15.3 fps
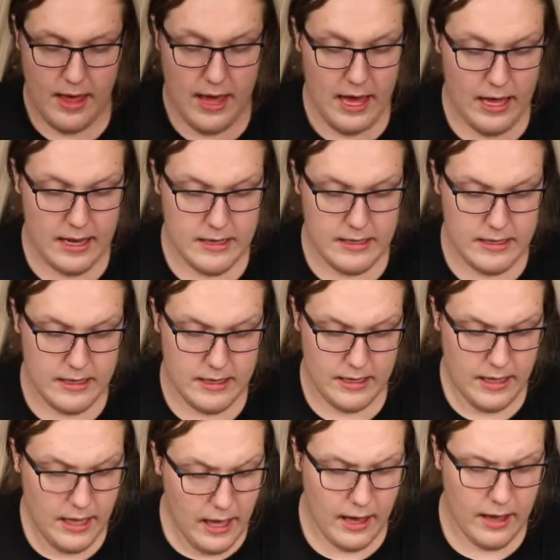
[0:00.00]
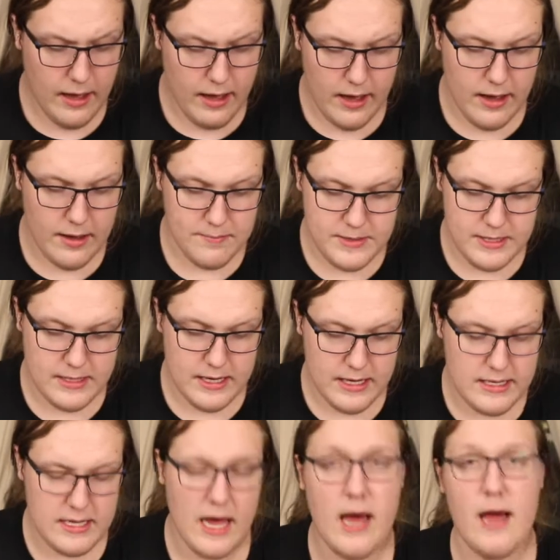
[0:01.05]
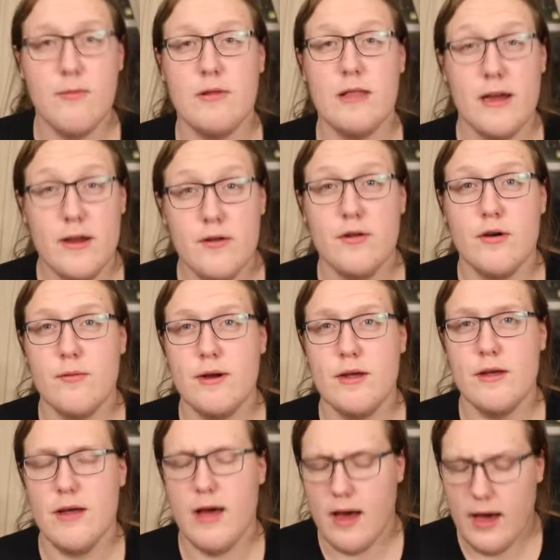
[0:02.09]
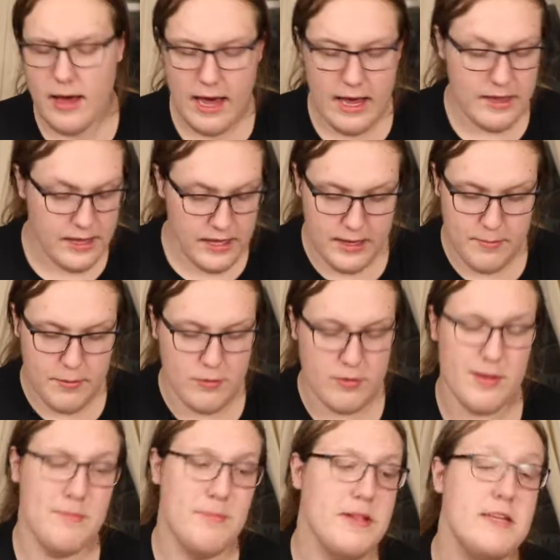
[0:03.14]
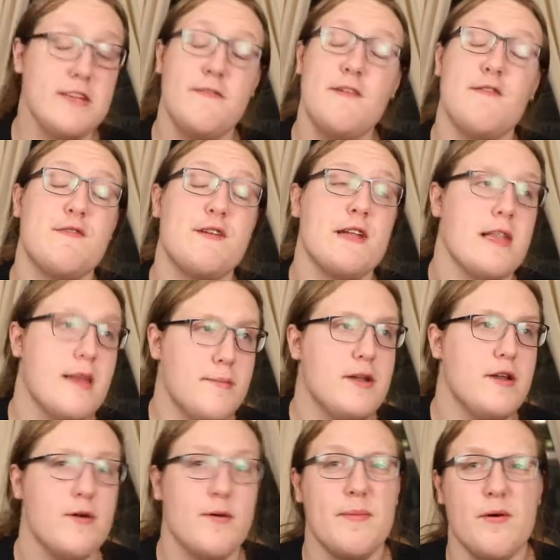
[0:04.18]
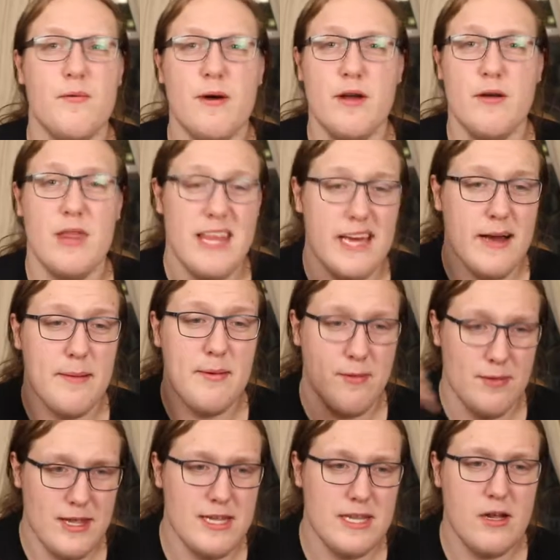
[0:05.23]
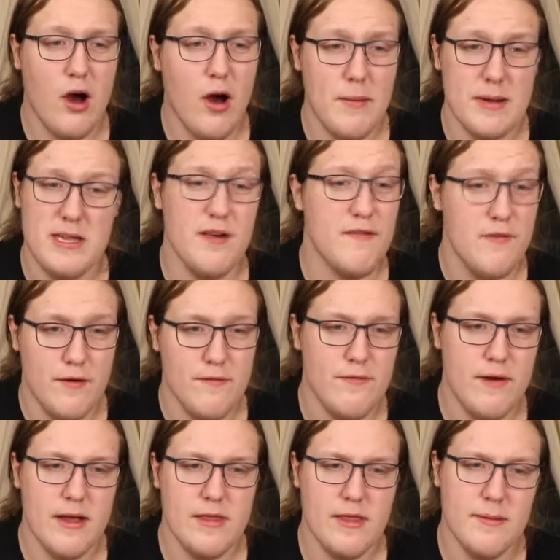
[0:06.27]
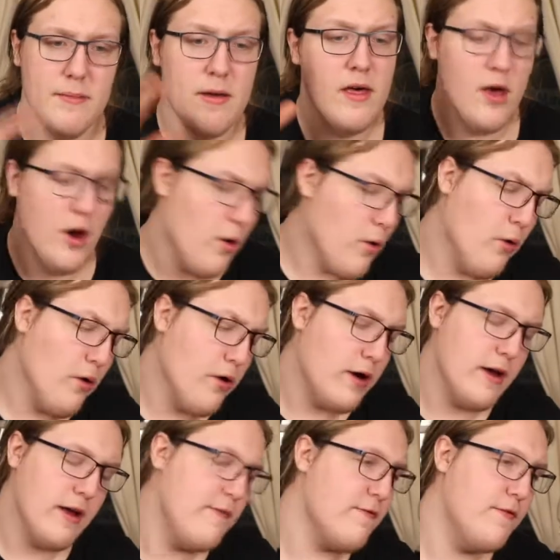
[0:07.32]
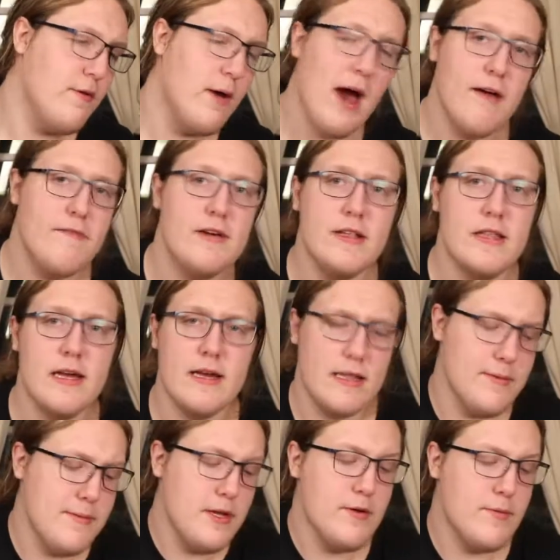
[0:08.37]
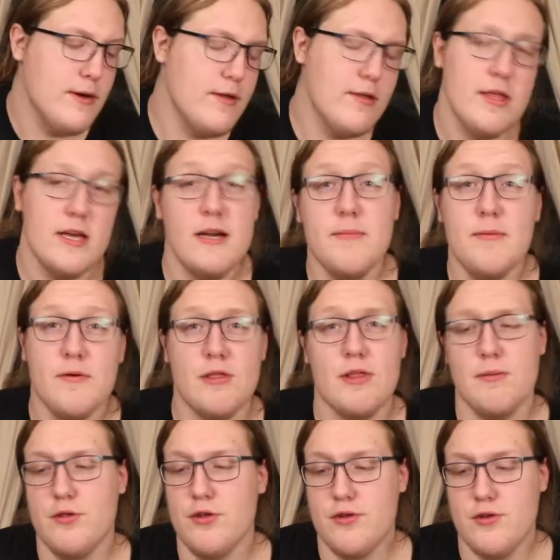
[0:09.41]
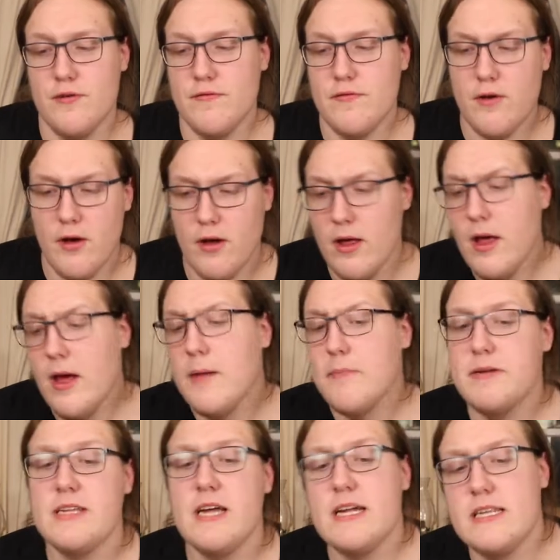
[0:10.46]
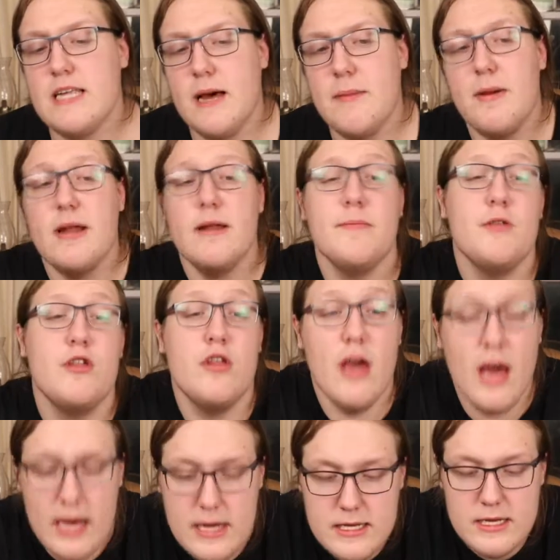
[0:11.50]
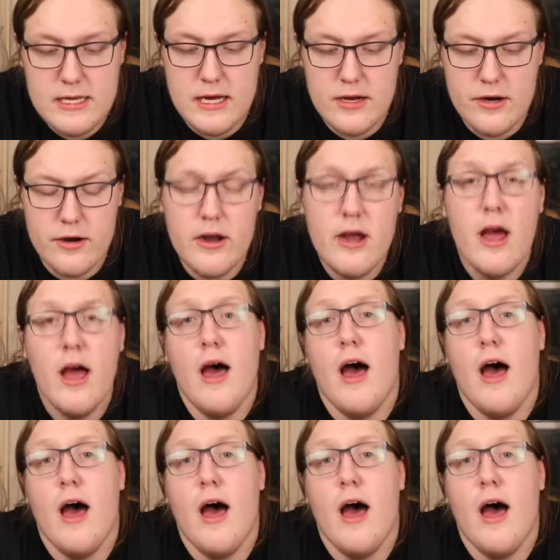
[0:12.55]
And yeah, besides that, I will let you know what I think about them. Please feel free to let me know about what you think about these comics if you've read them. Or if you haven't, like, let me know what you think about them, just overall. Besides that, my name's Jack Skinner.